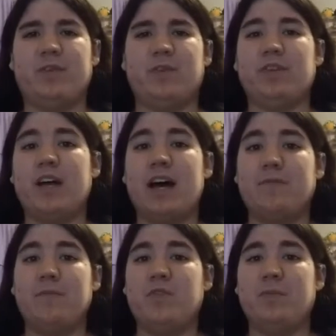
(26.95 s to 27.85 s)
You know, a lot
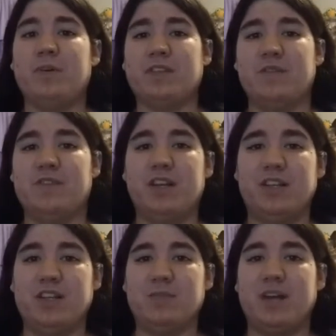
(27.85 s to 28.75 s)
of movie buffs have done
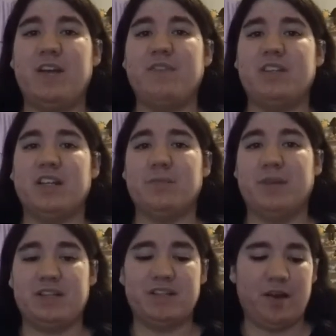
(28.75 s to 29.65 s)
this, but I haven't done it
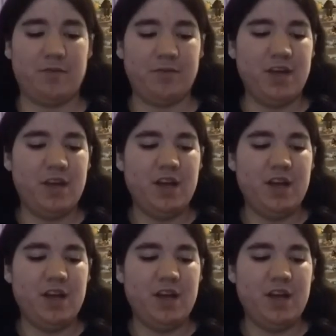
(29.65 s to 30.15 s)
myself.